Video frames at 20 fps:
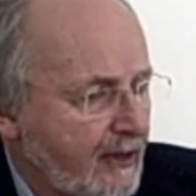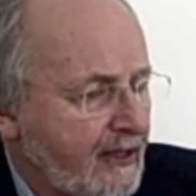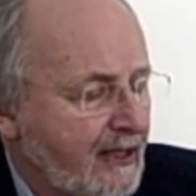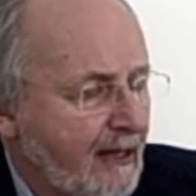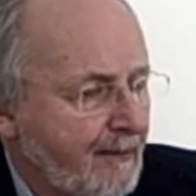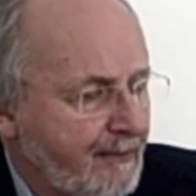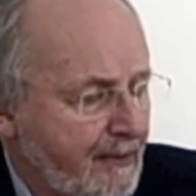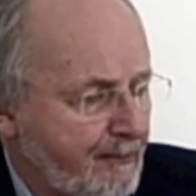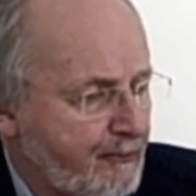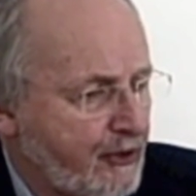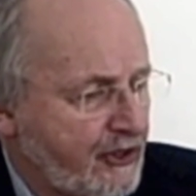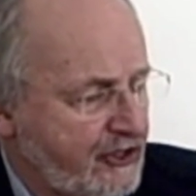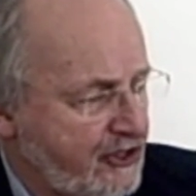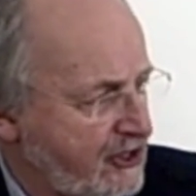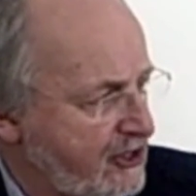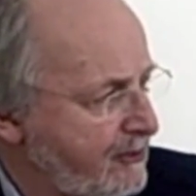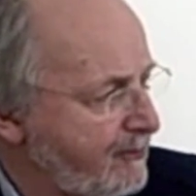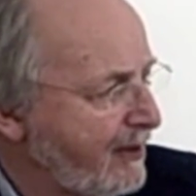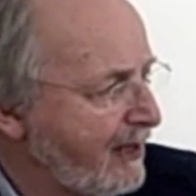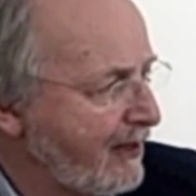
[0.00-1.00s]
one can't be
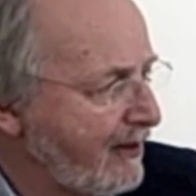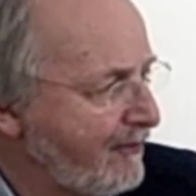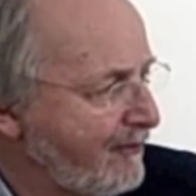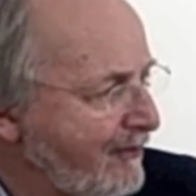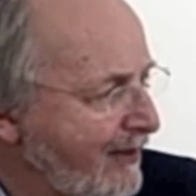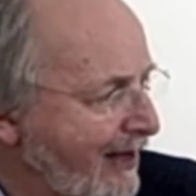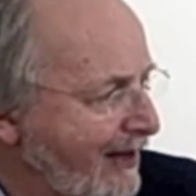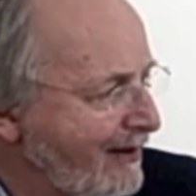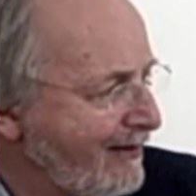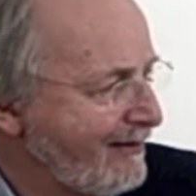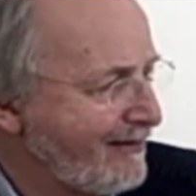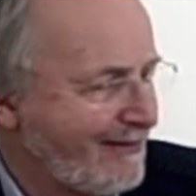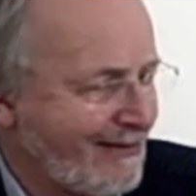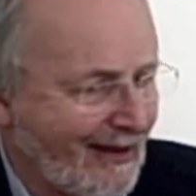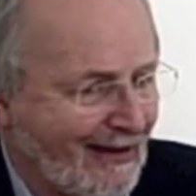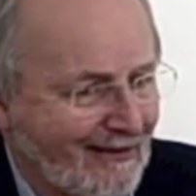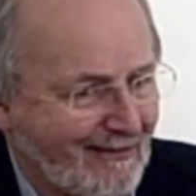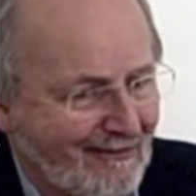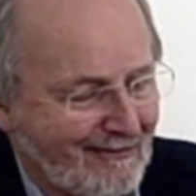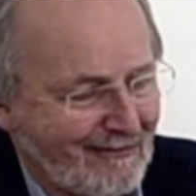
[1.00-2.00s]
precious about
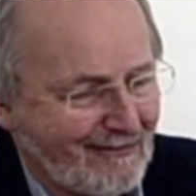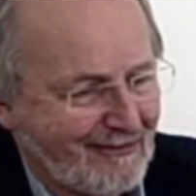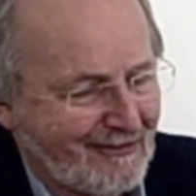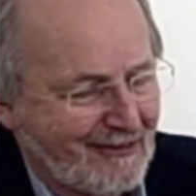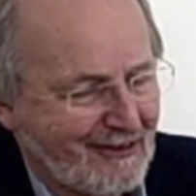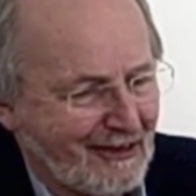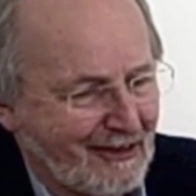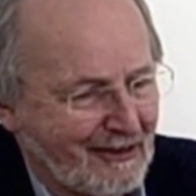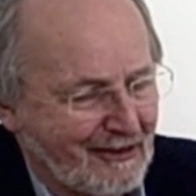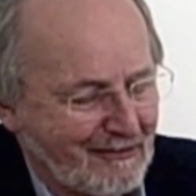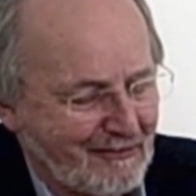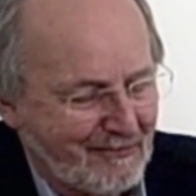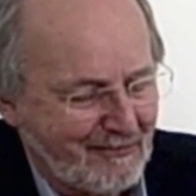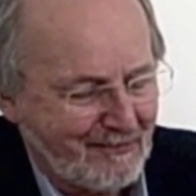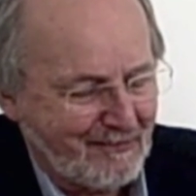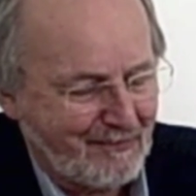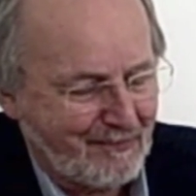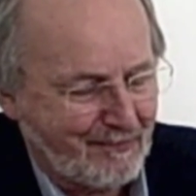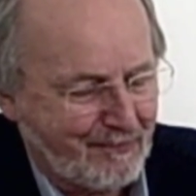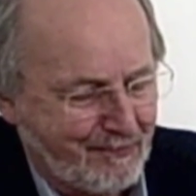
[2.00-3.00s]
that, that uh,
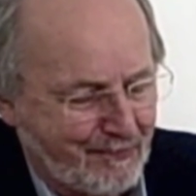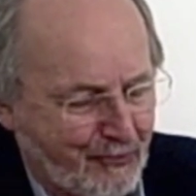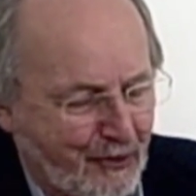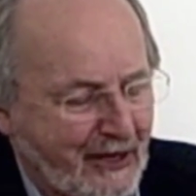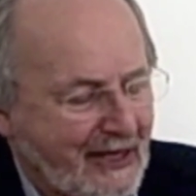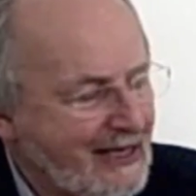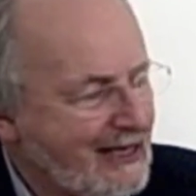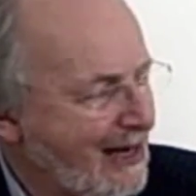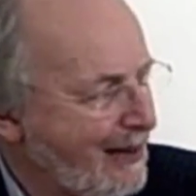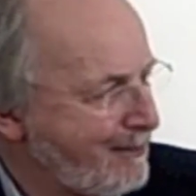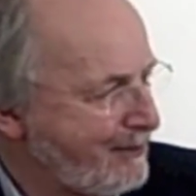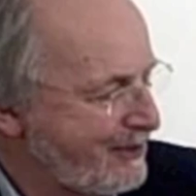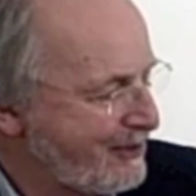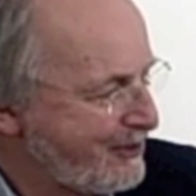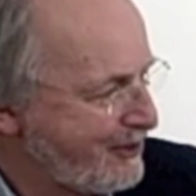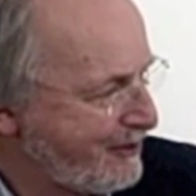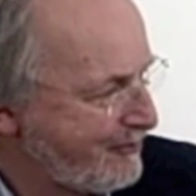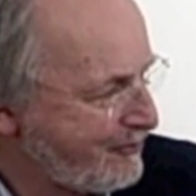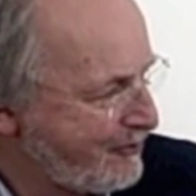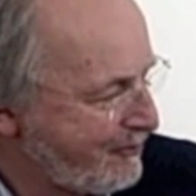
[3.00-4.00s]

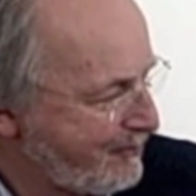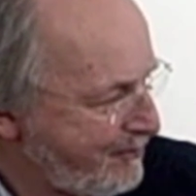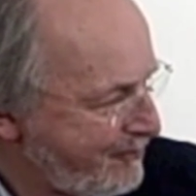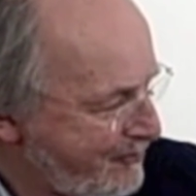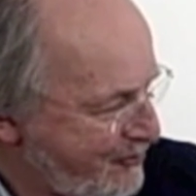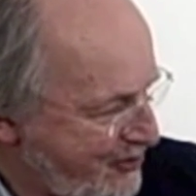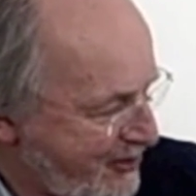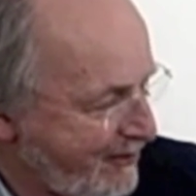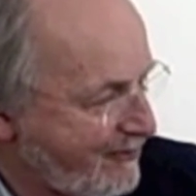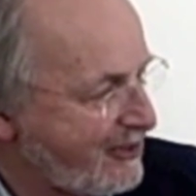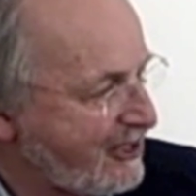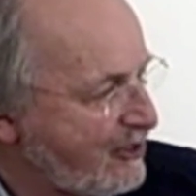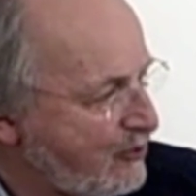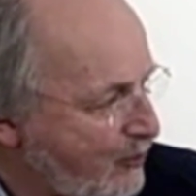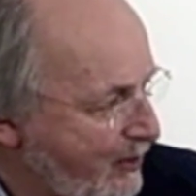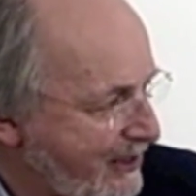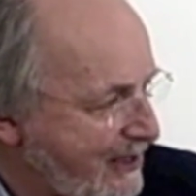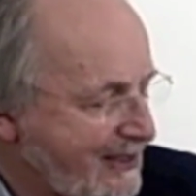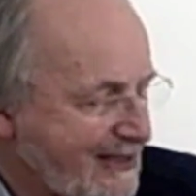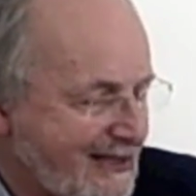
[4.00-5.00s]
breakup in terms of
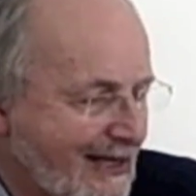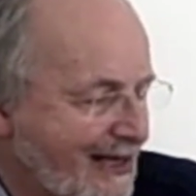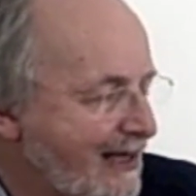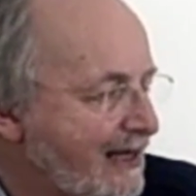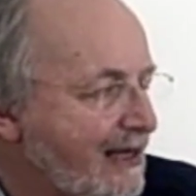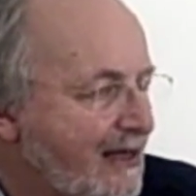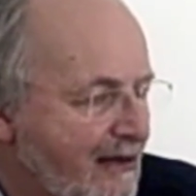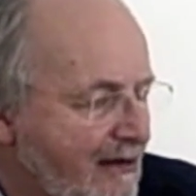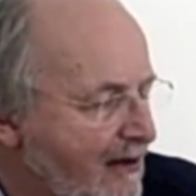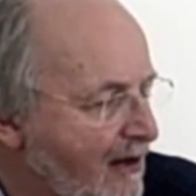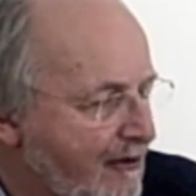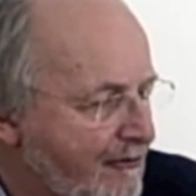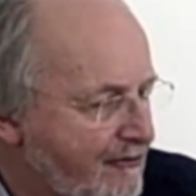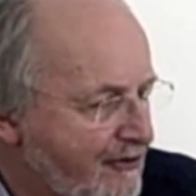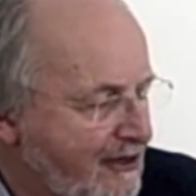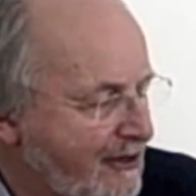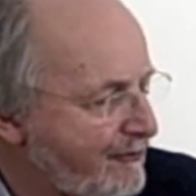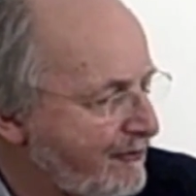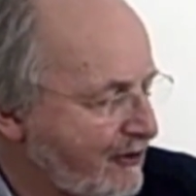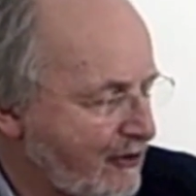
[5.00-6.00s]
70, 20, 10. You
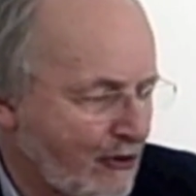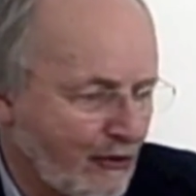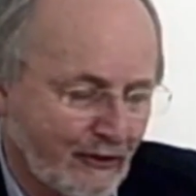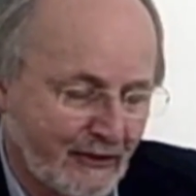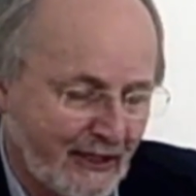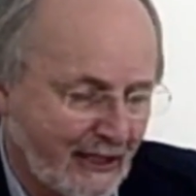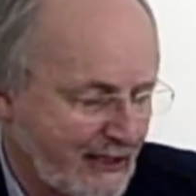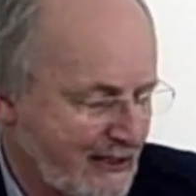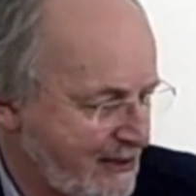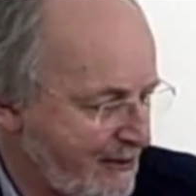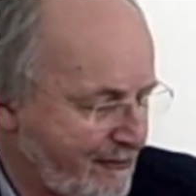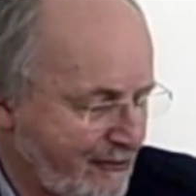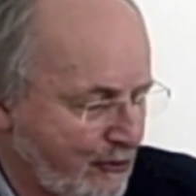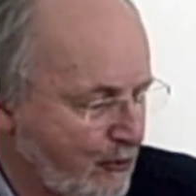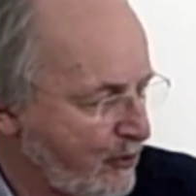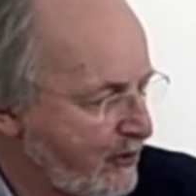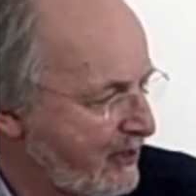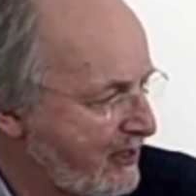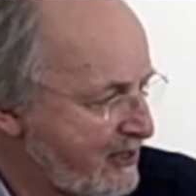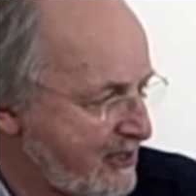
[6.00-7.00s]
know, for different contexts,
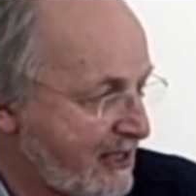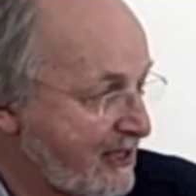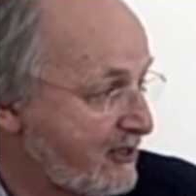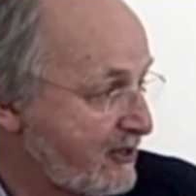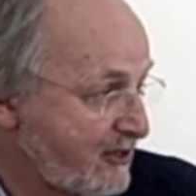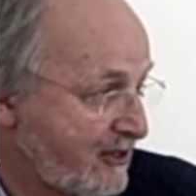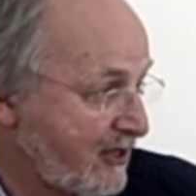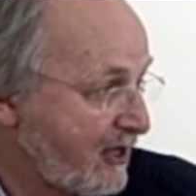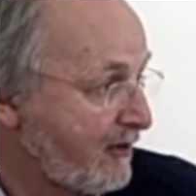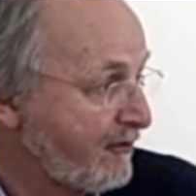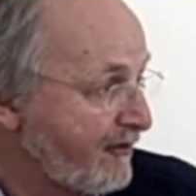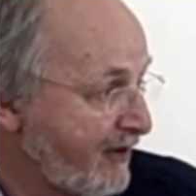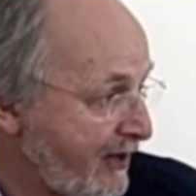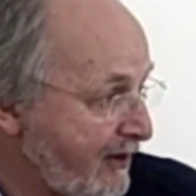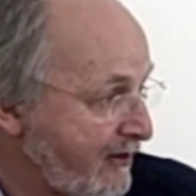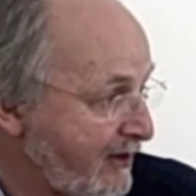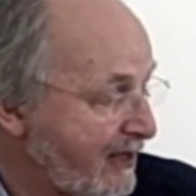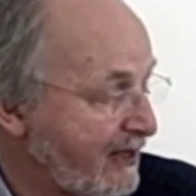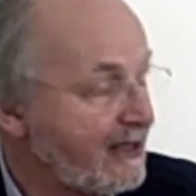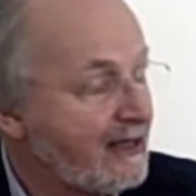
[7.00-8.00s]
different organizations, it'll
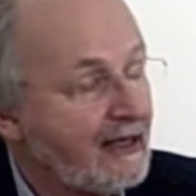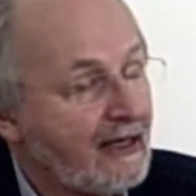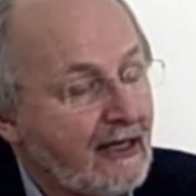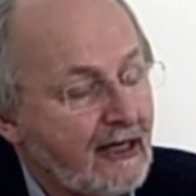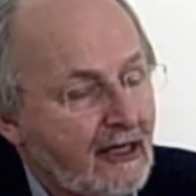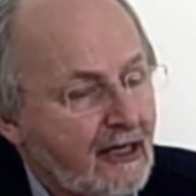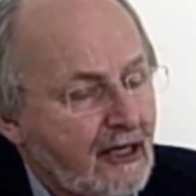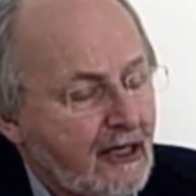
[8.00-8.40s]
vary.